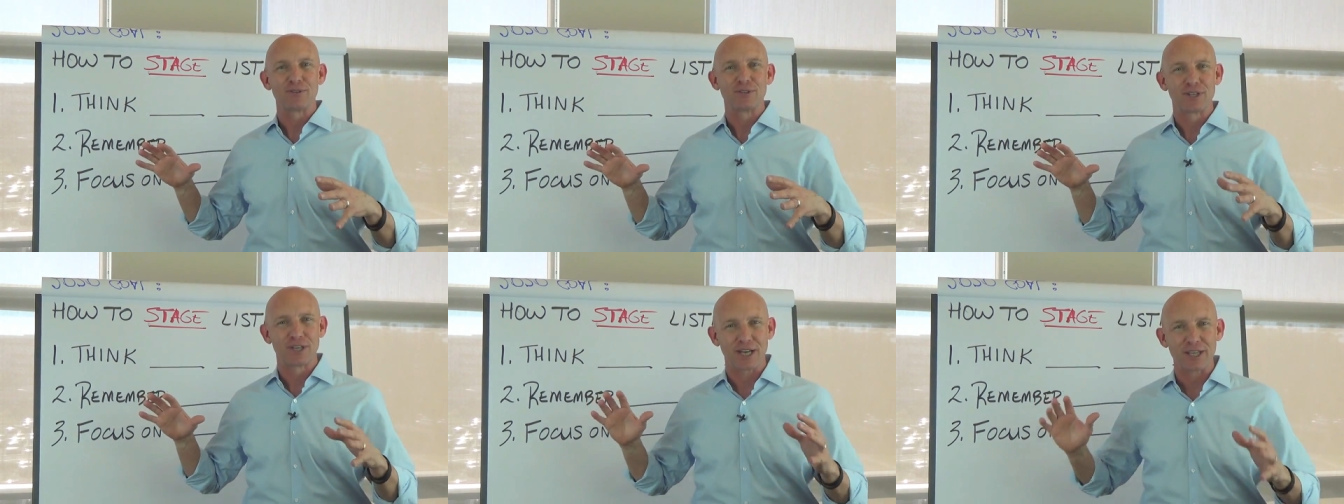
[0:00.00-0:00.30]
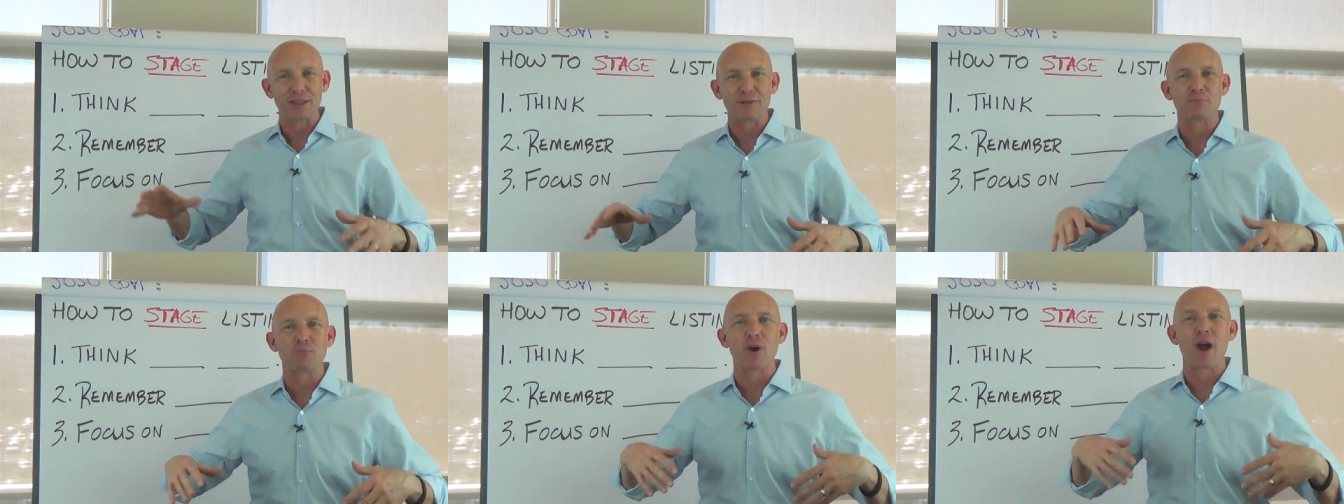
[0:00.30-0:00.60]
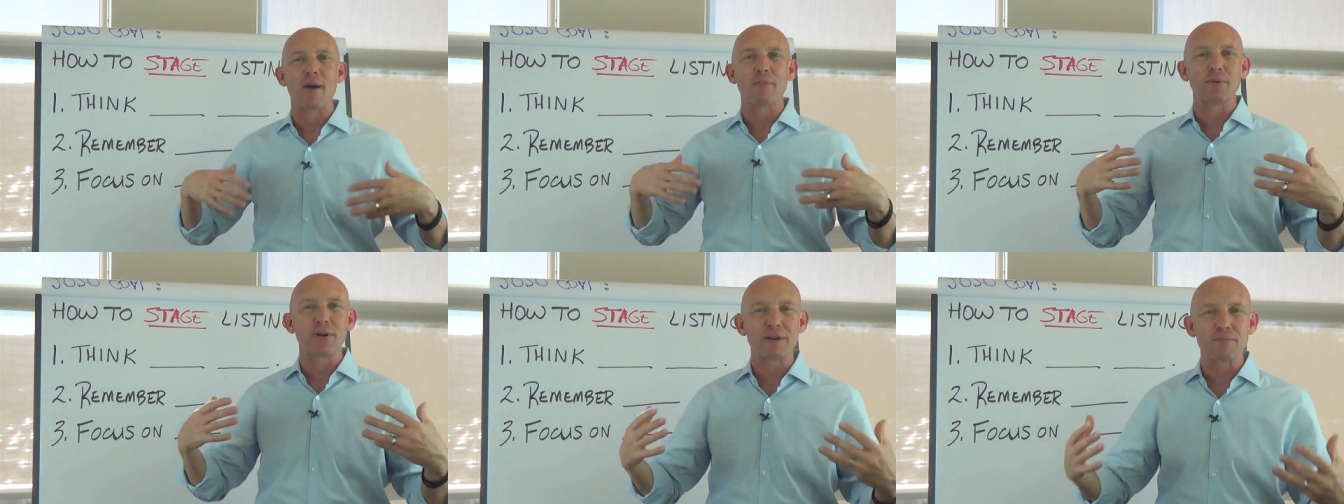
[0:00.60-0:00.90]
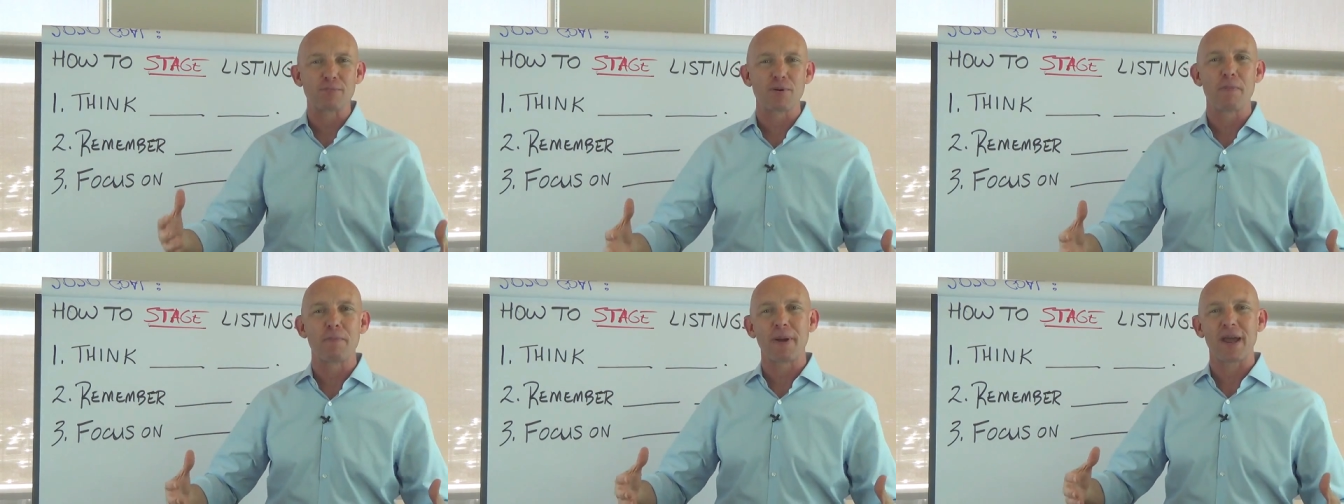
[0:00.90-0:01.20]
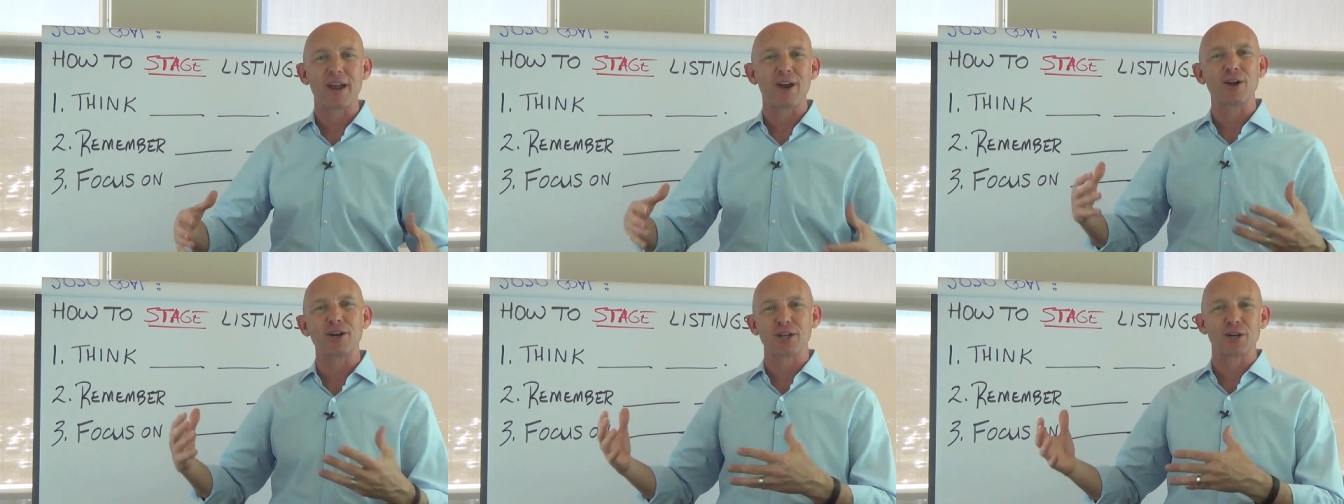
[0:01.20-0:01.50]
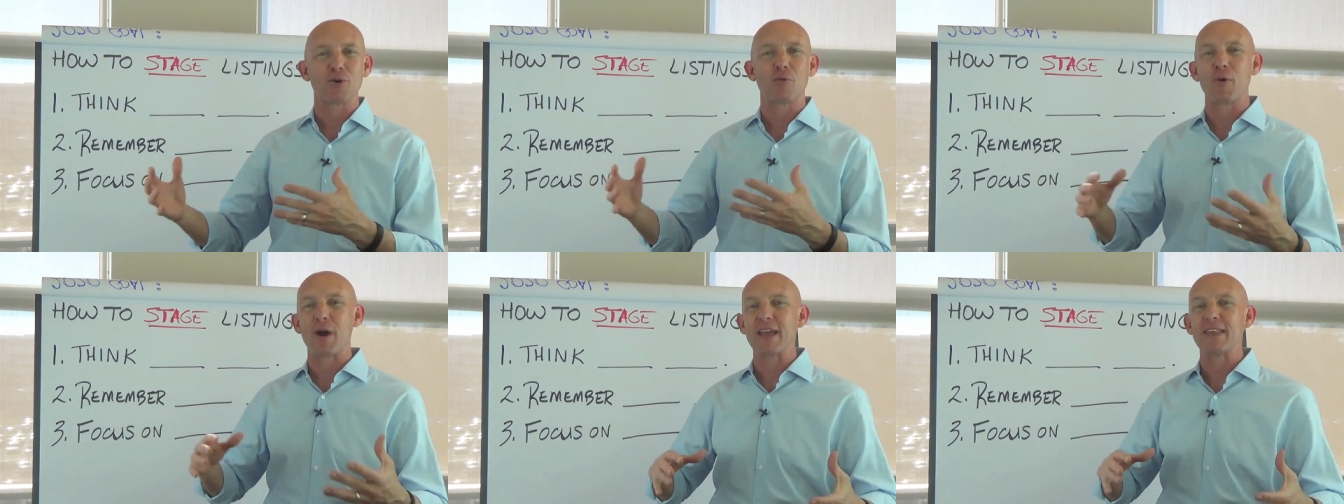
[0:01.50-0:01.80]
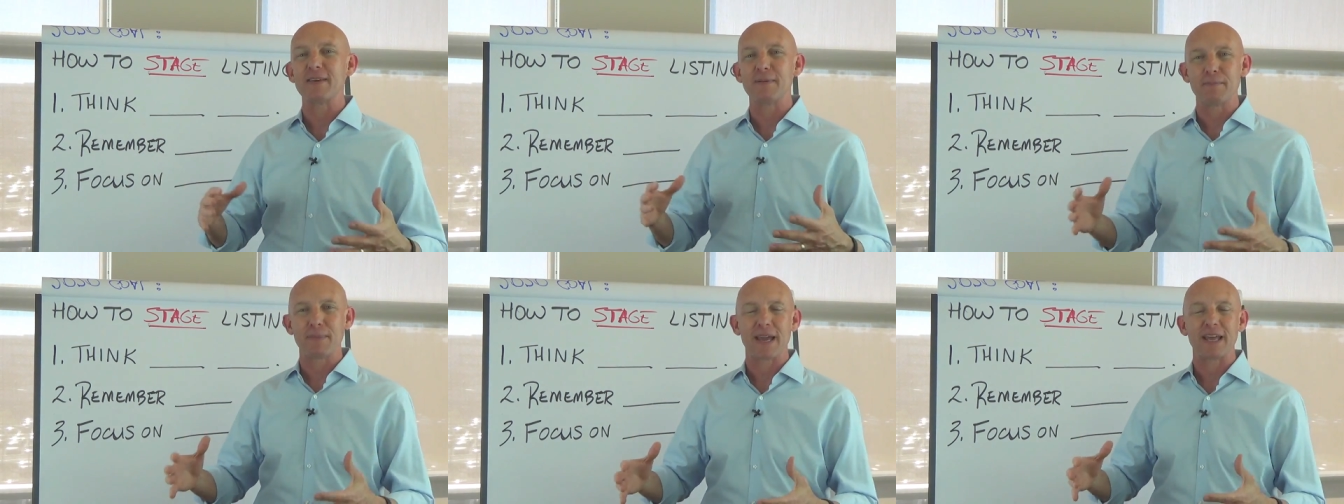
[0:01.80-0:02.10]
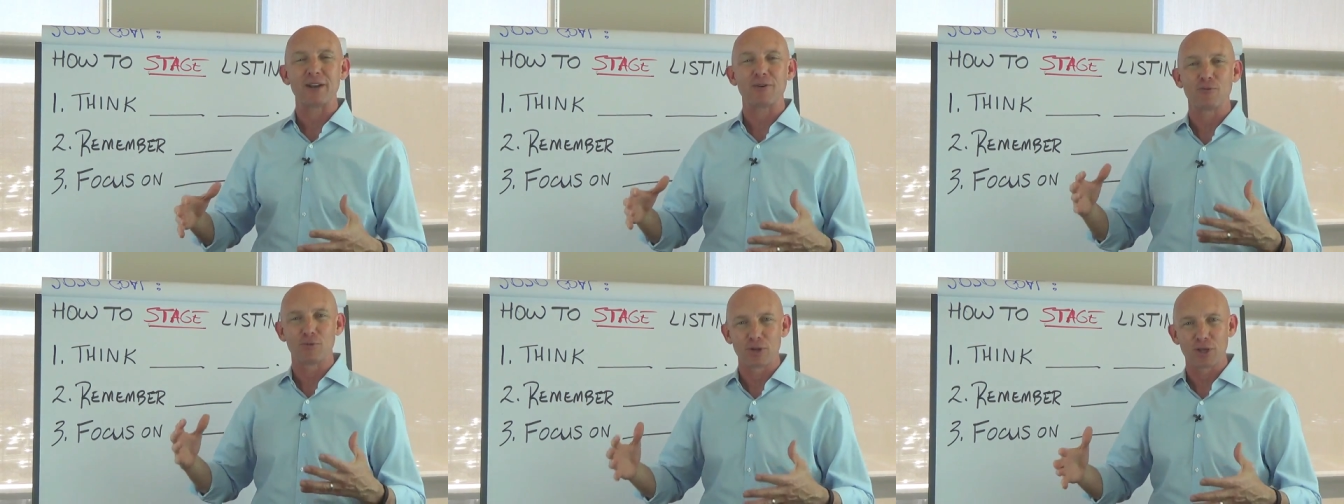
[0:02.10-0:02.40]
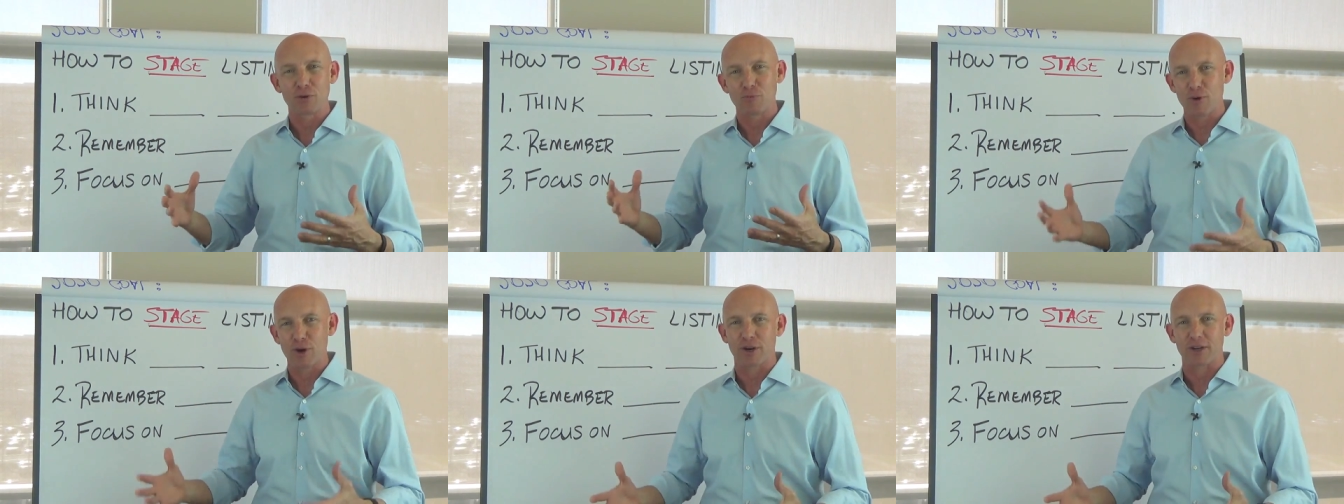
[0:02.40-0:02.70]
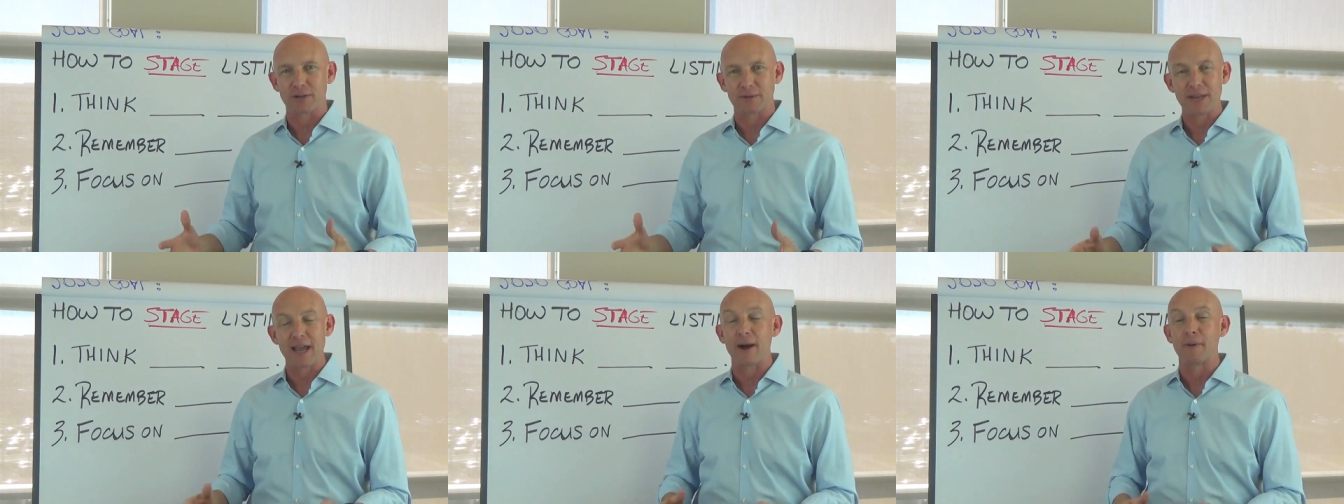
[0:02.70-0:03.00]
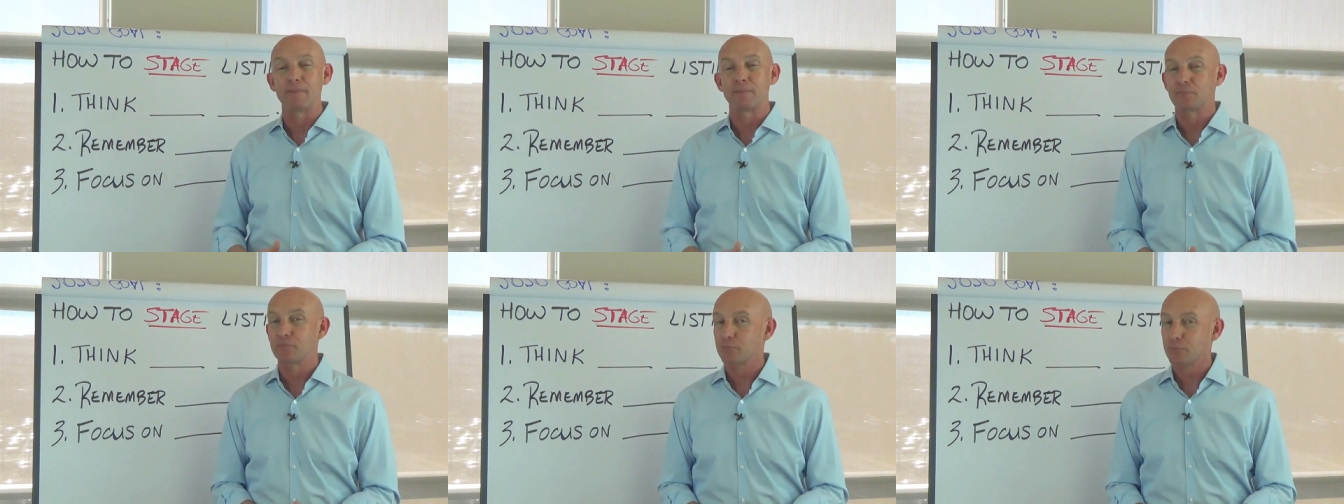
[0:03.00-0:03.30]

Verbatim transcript: get the property prepared in a way that made it really work. Now,